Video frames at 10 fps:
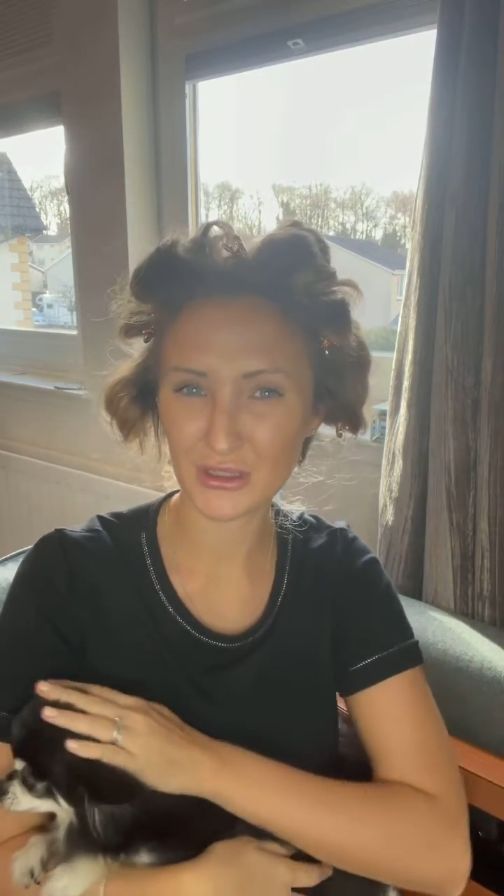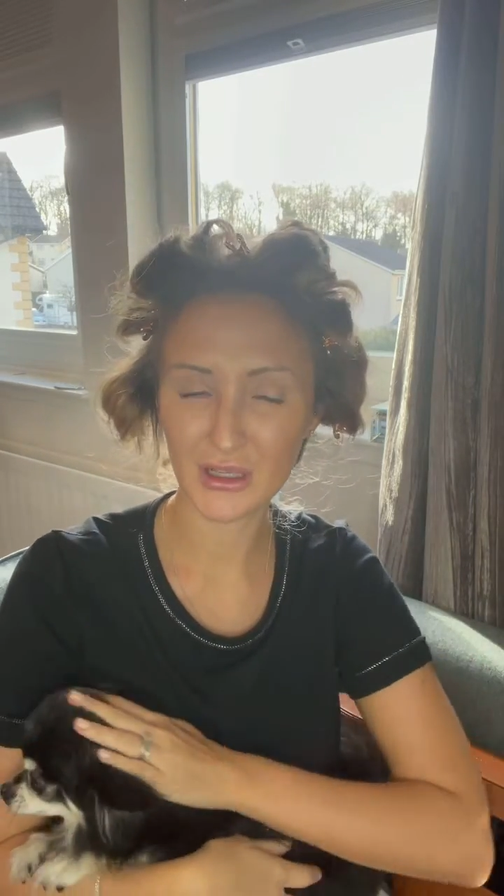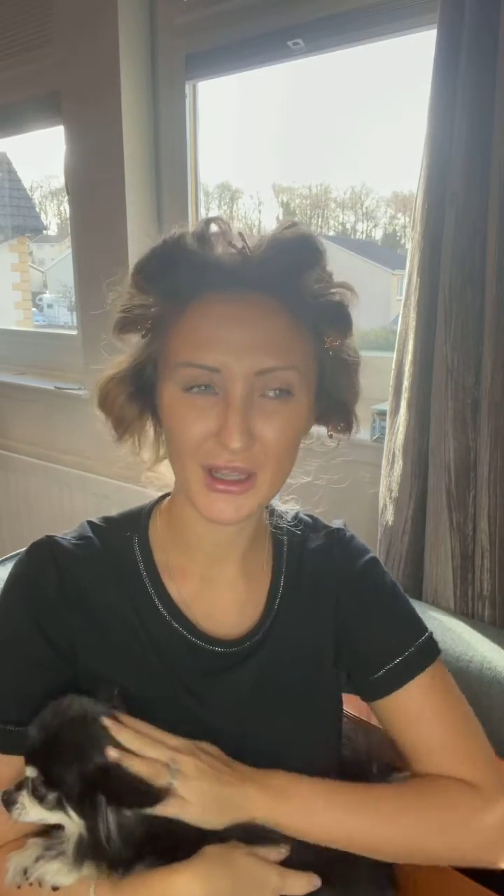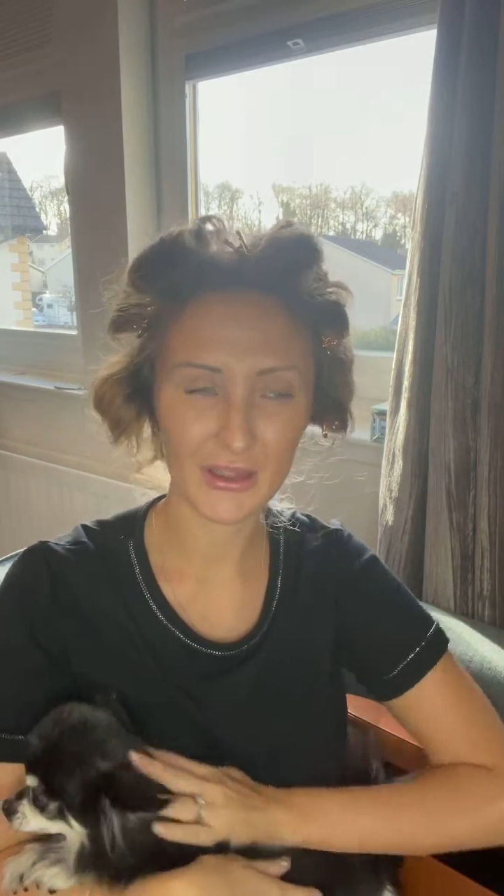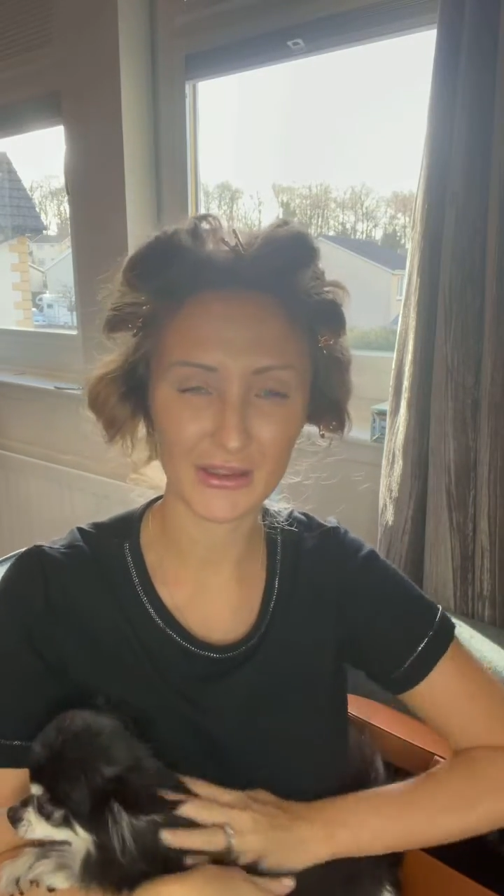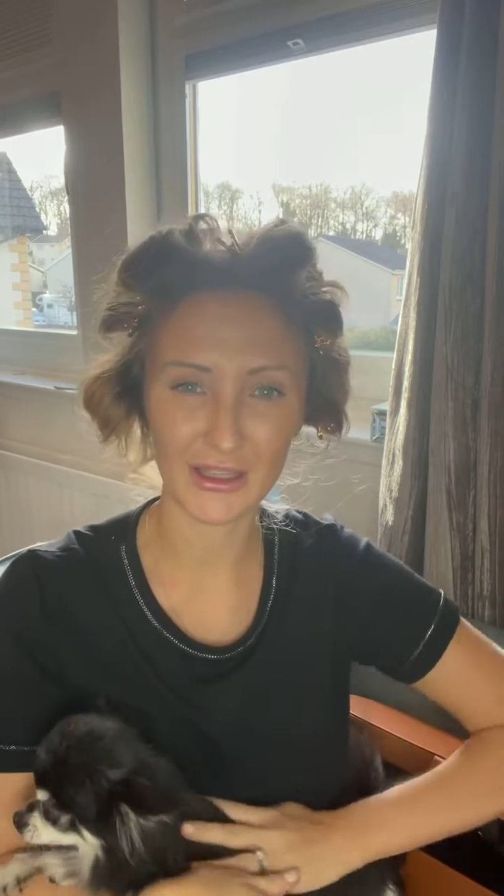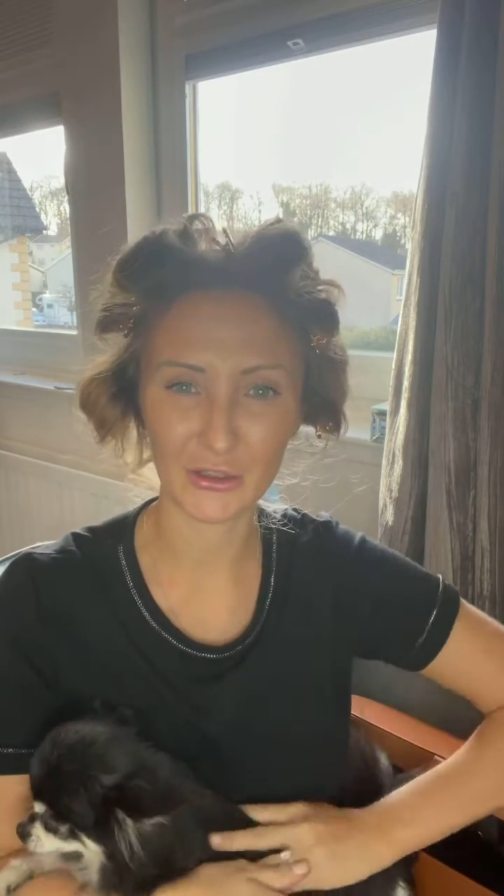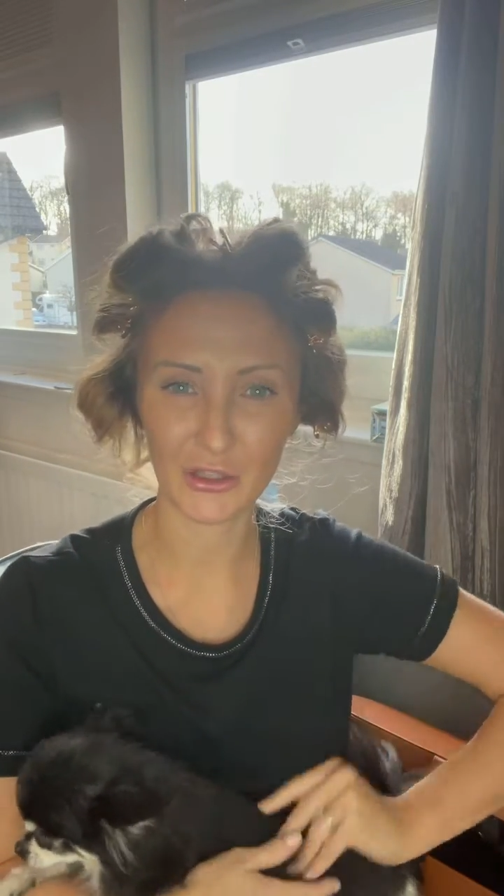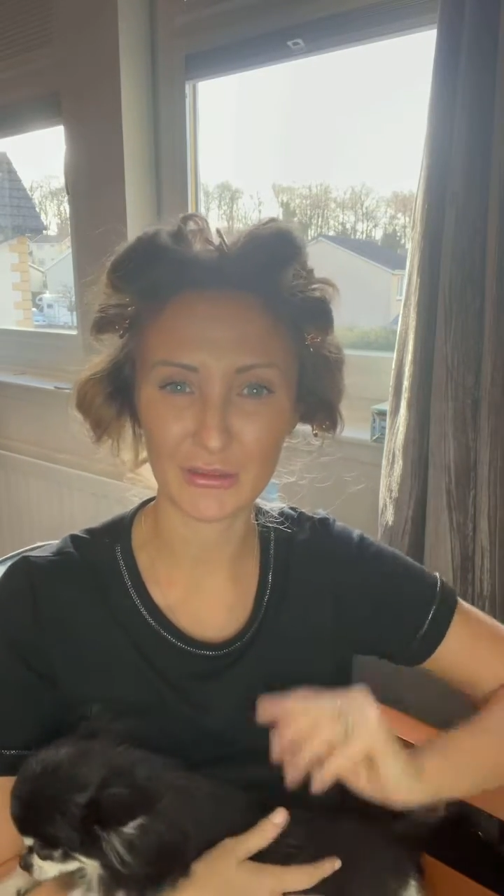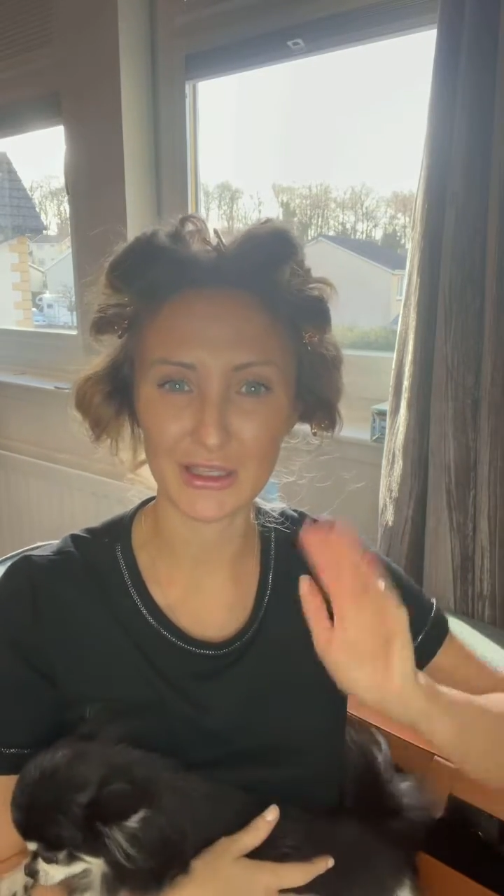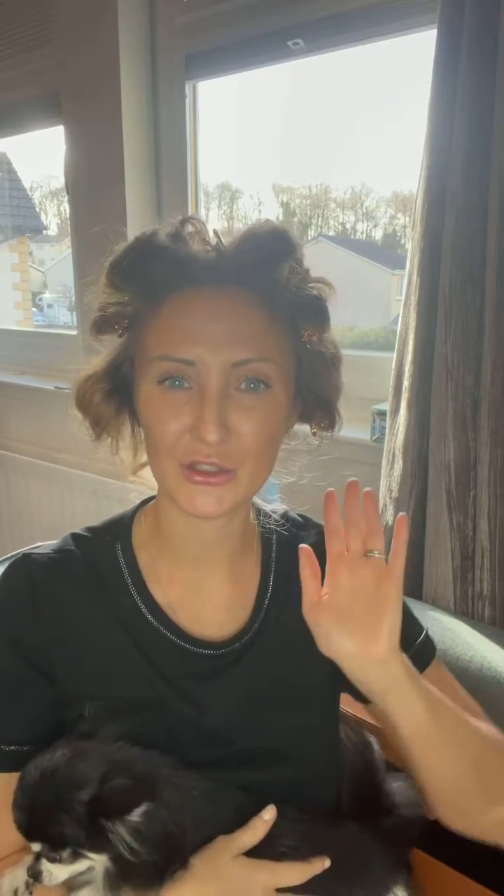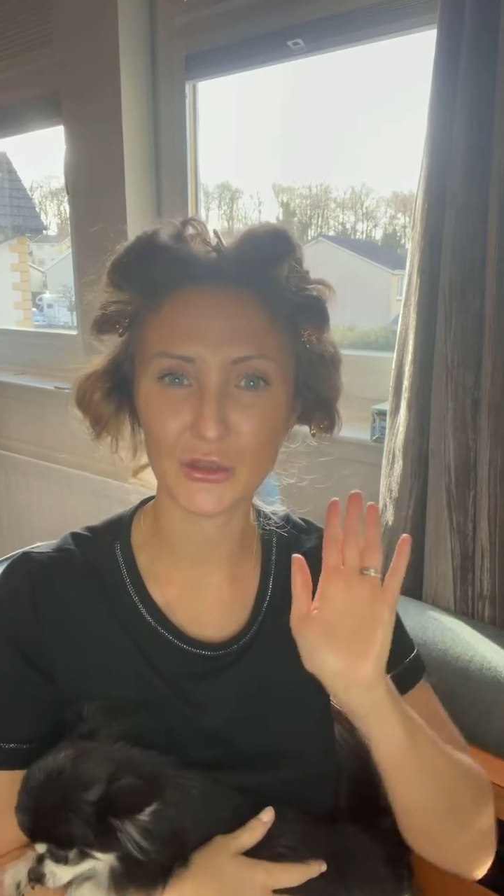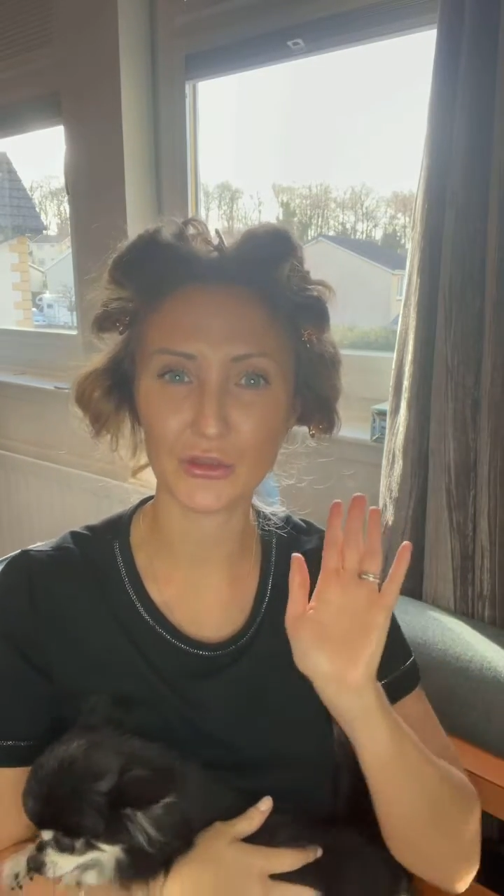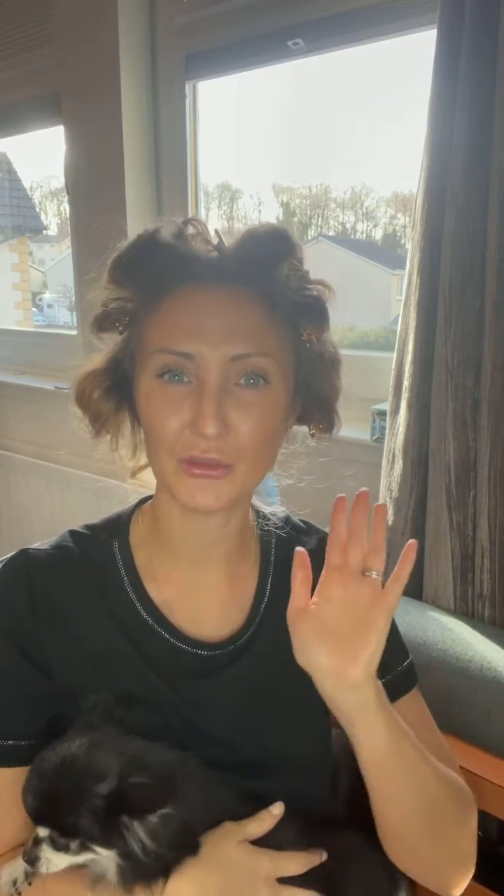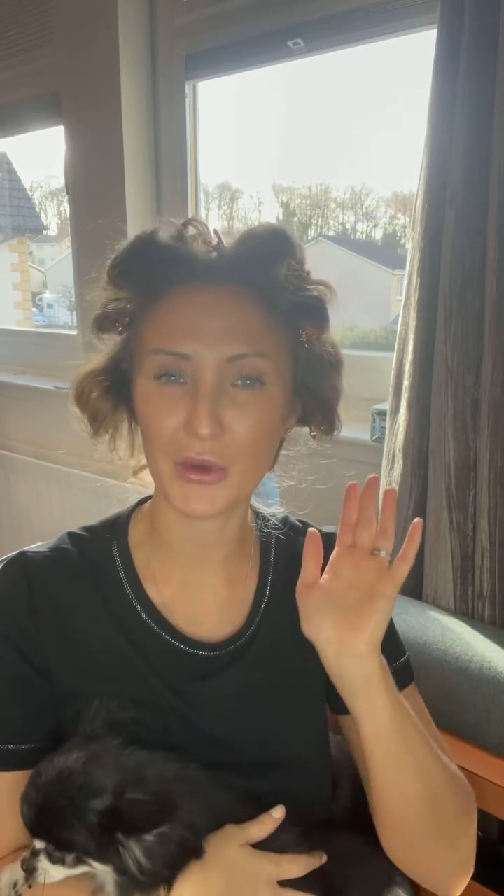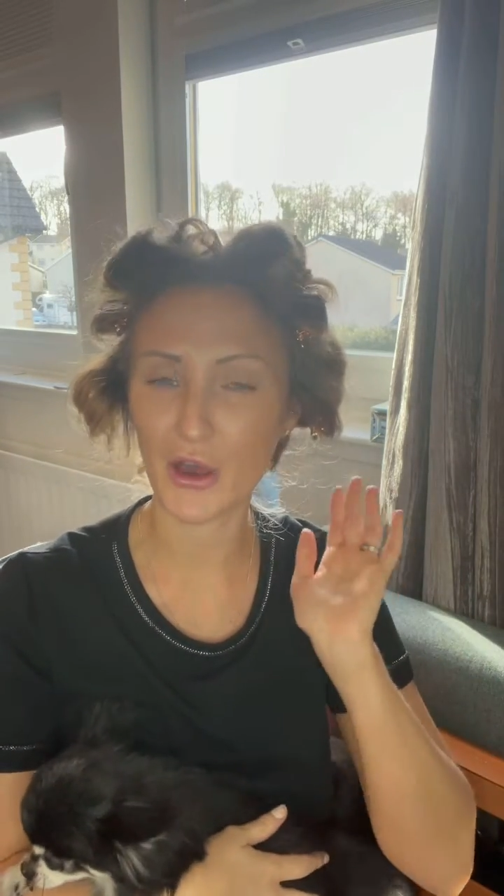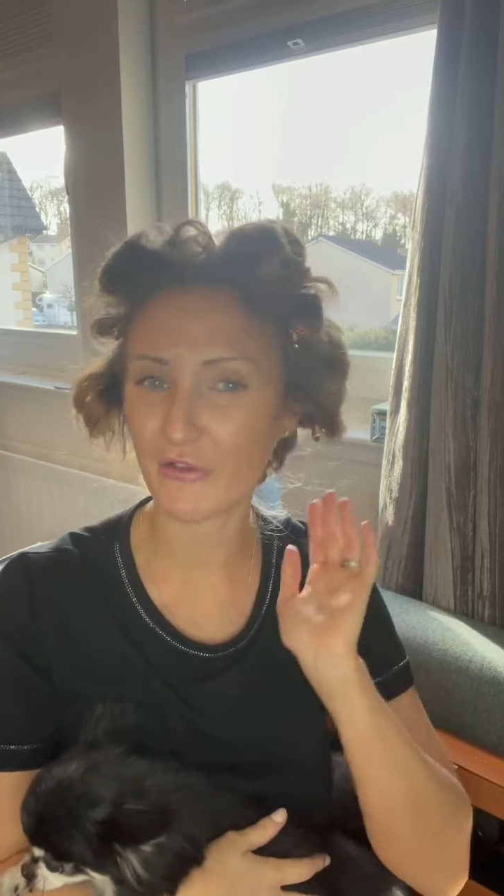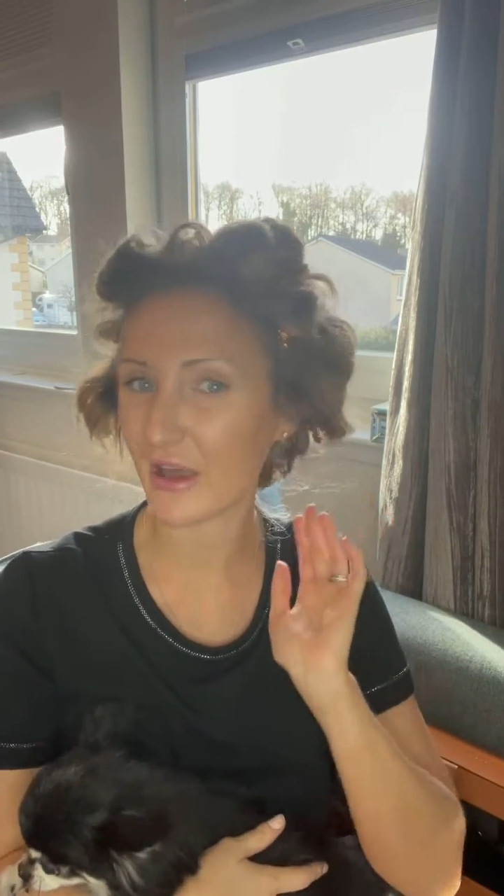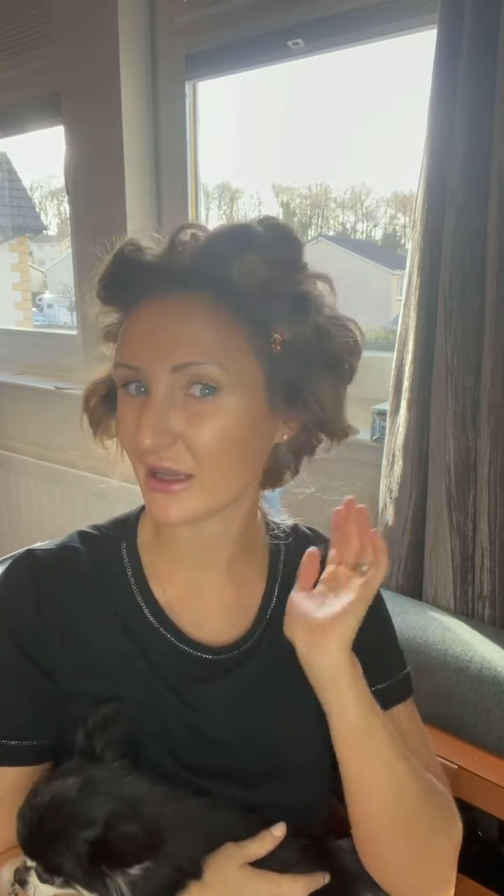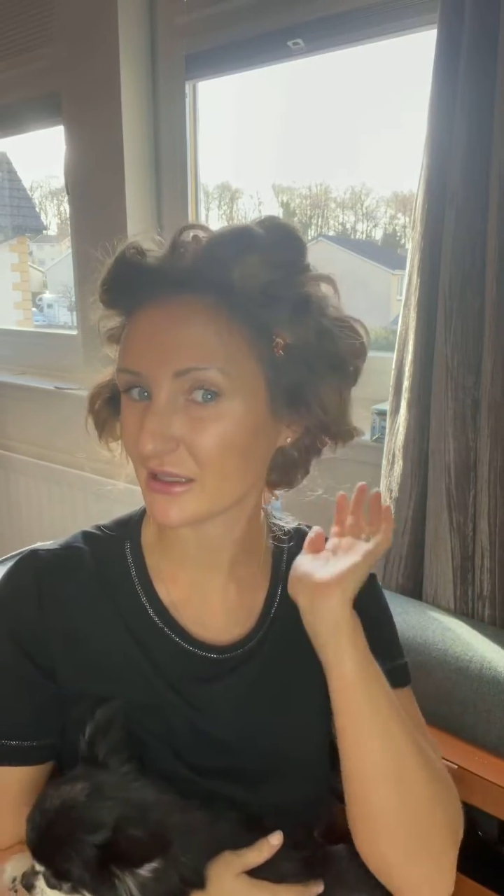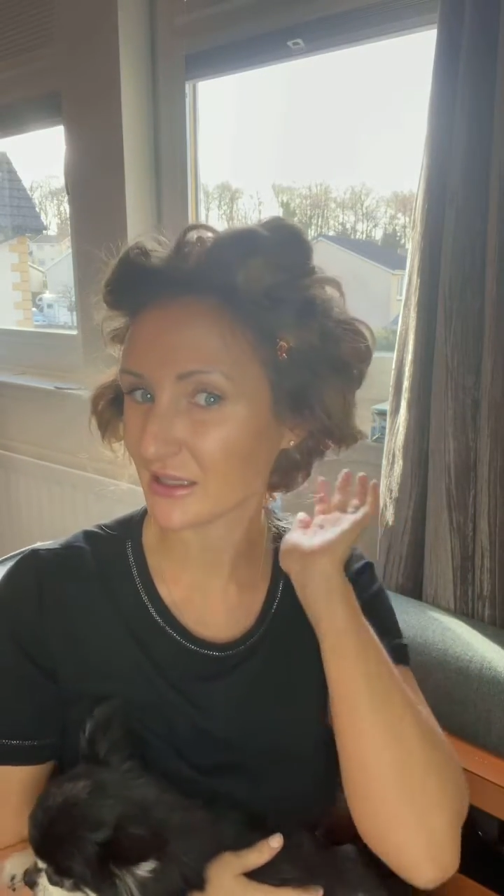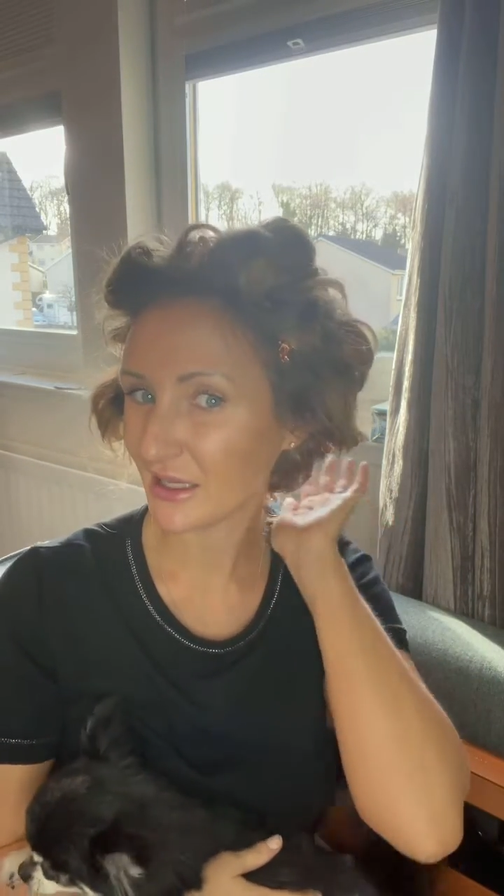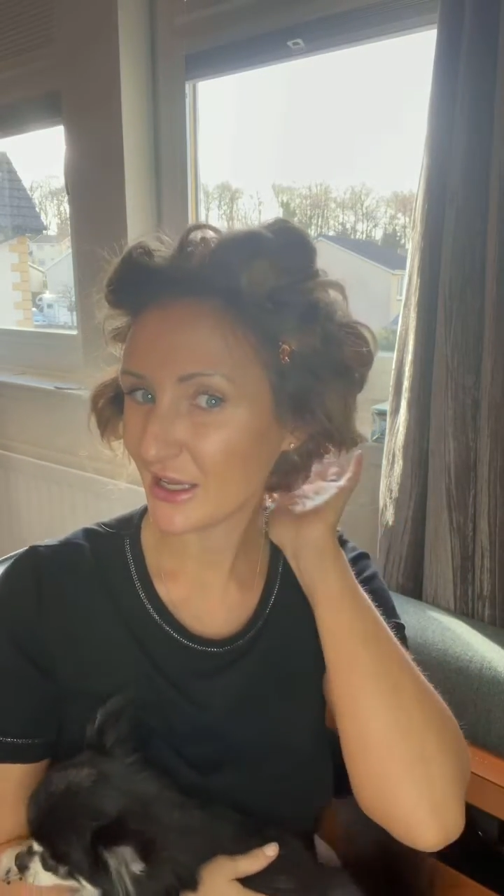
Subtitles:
I think it can look a bit too perfect.